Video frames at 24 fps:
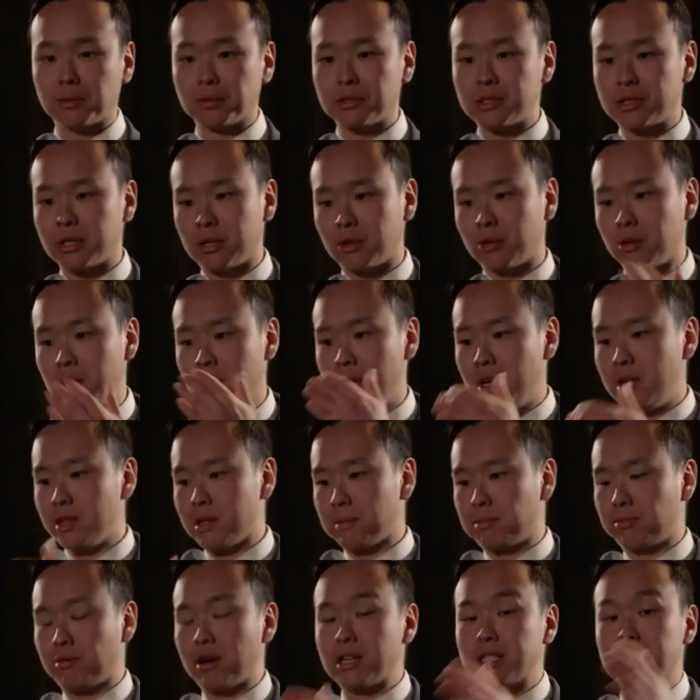So the
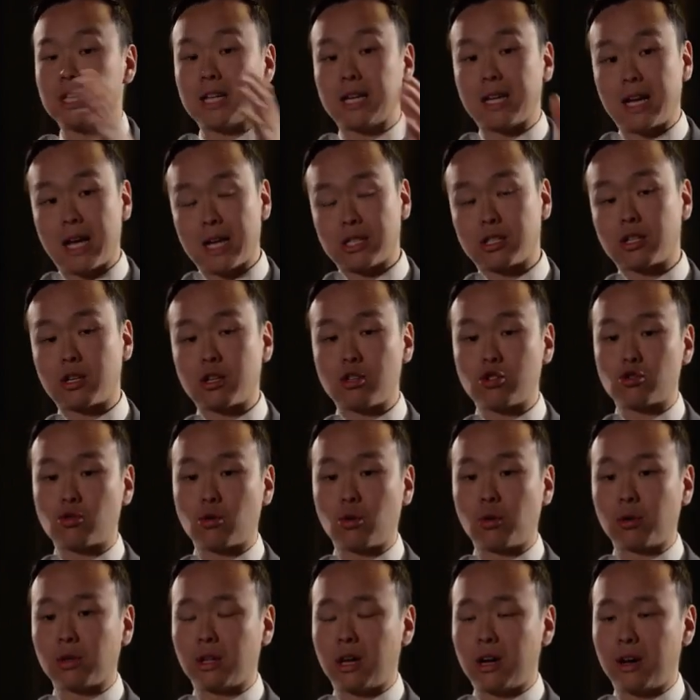president has
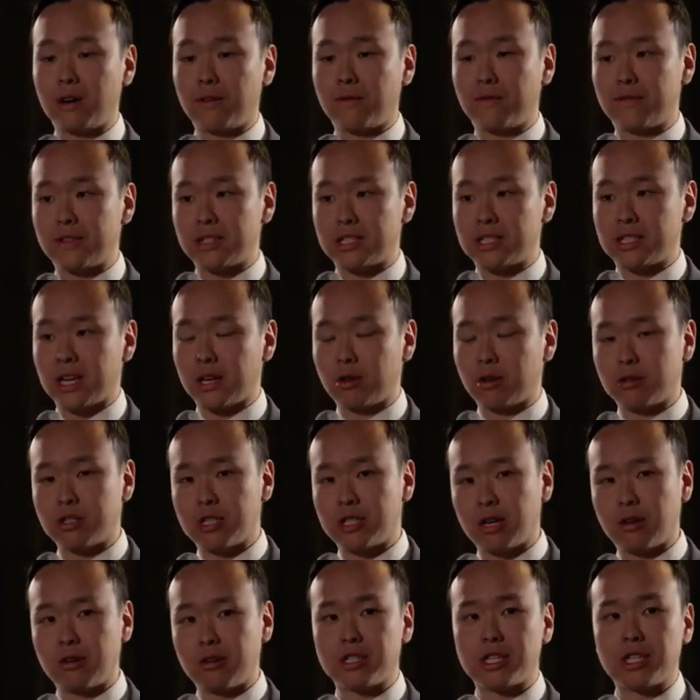control of the
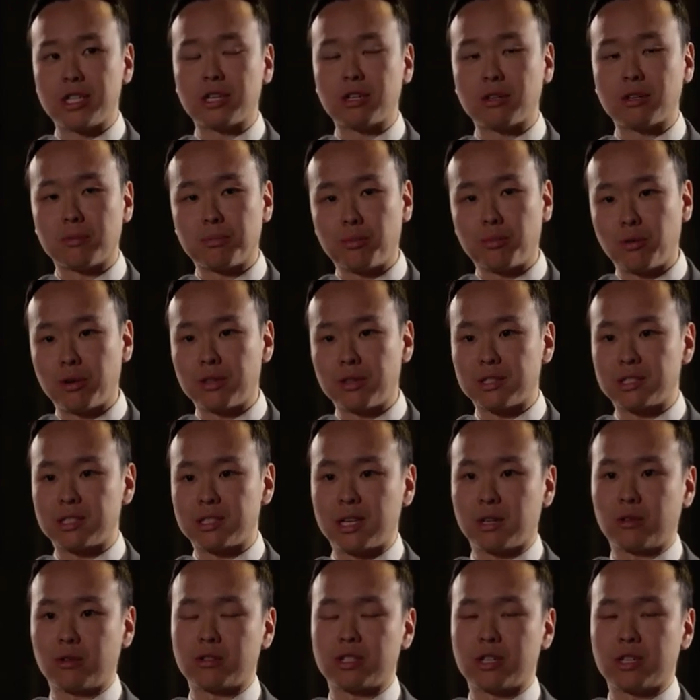secretaries; he can appoint the
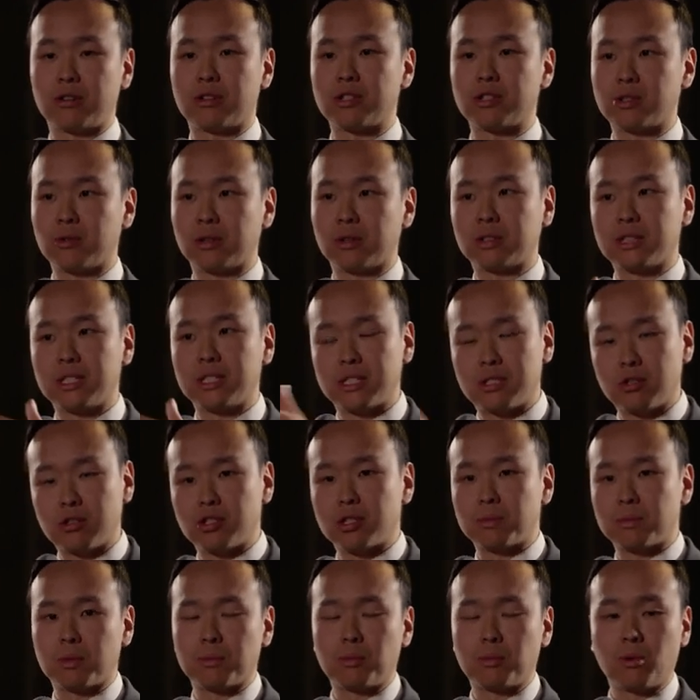secretaries. So at least there's
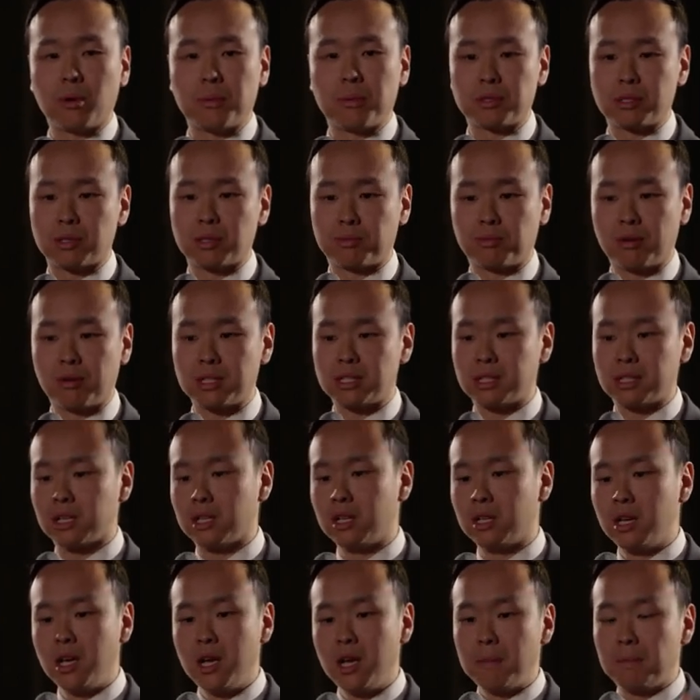some appointment to the president.
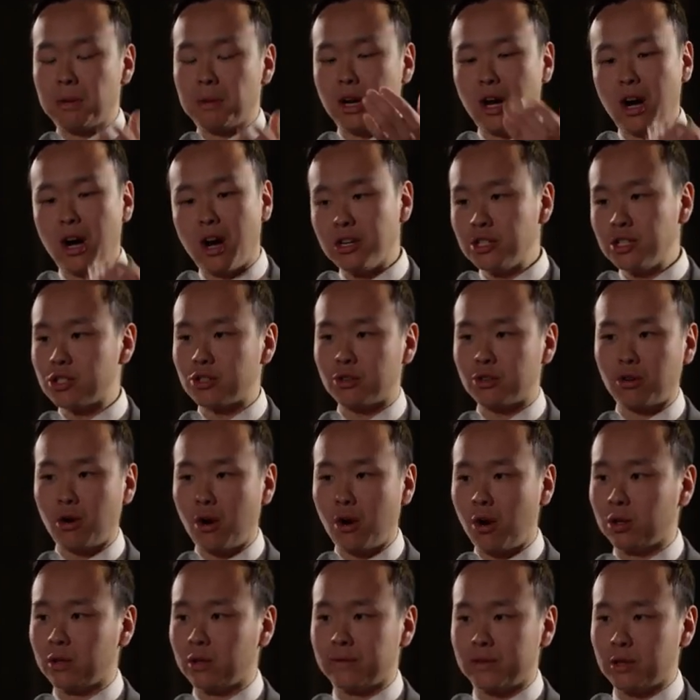But under
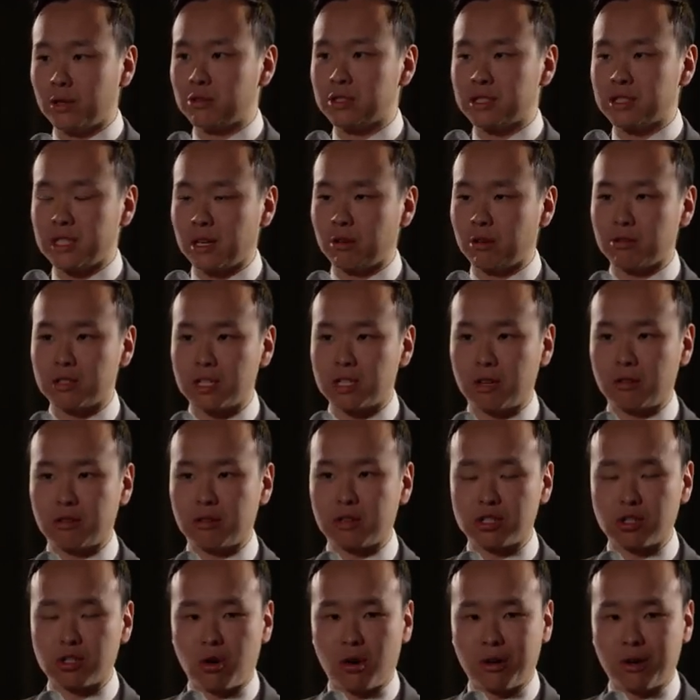all of those
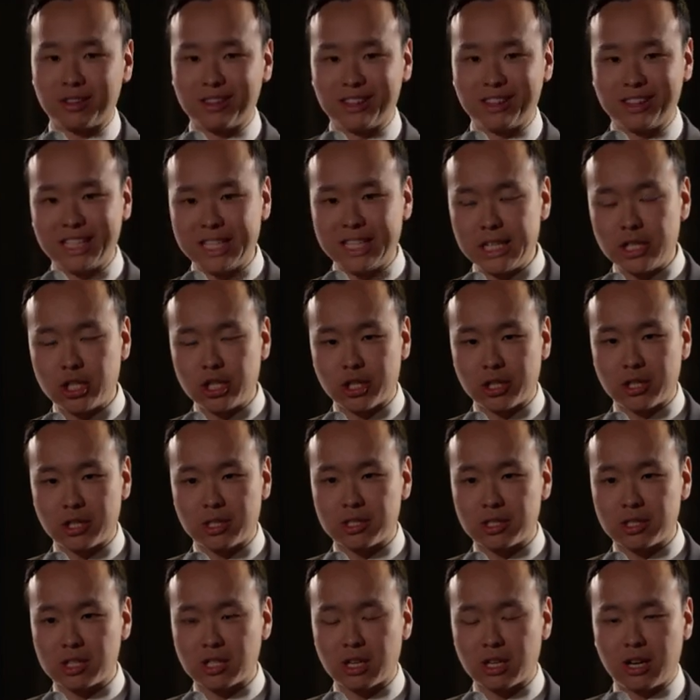secretaries are
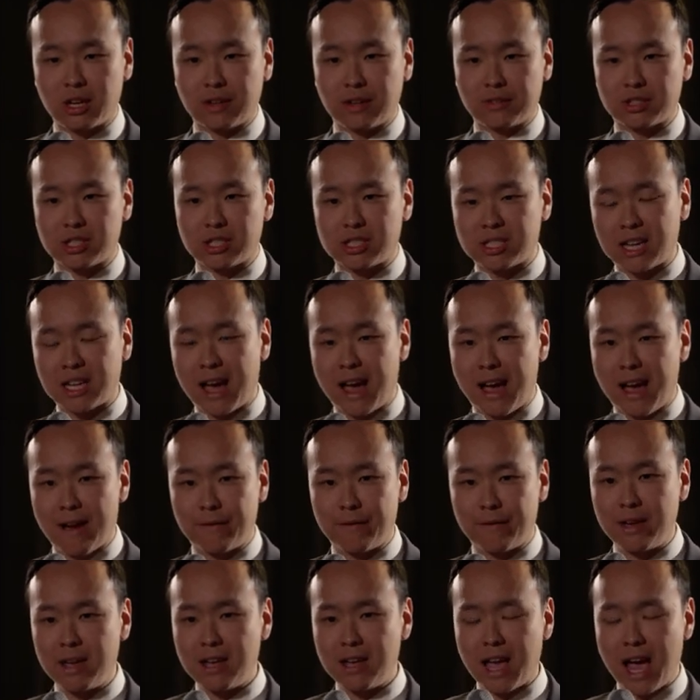legions of staff
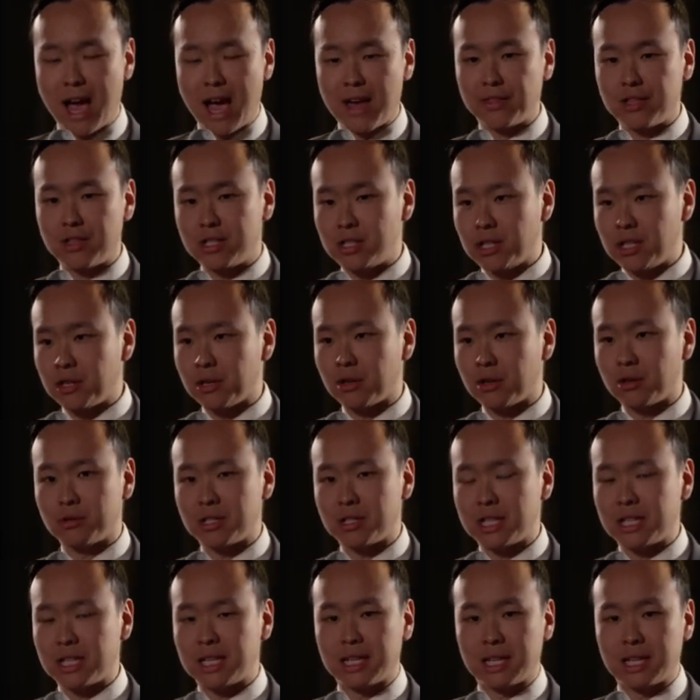at the DOD,
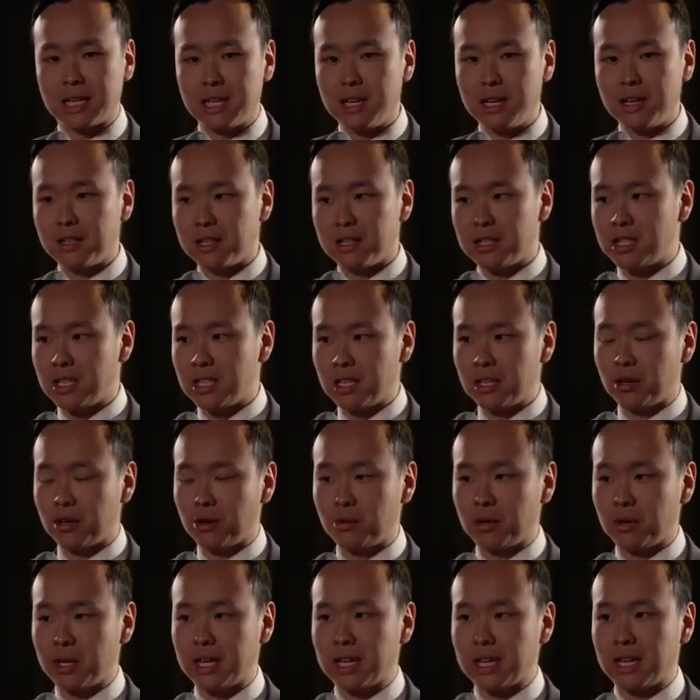the
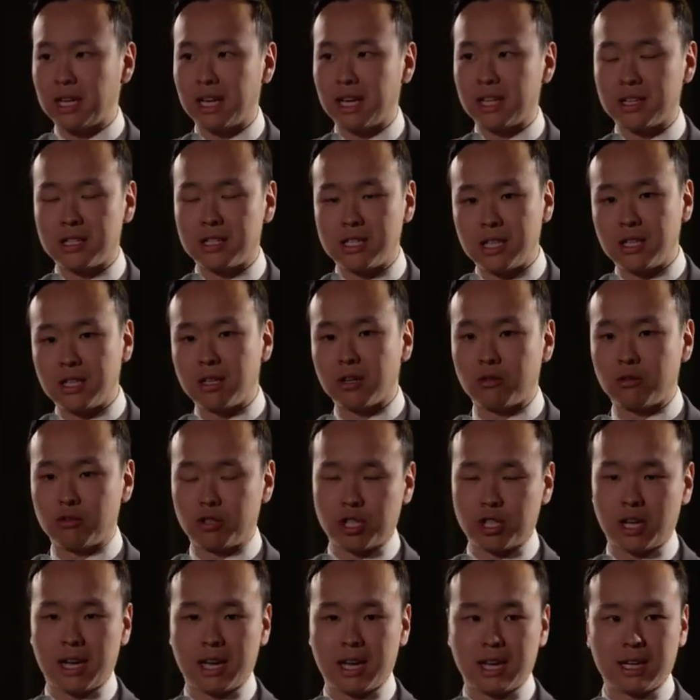DOE, the
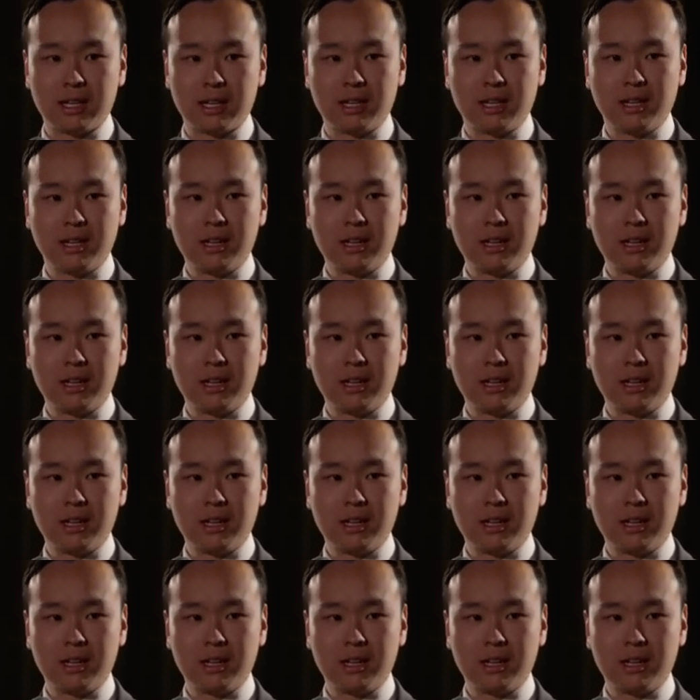DOJ.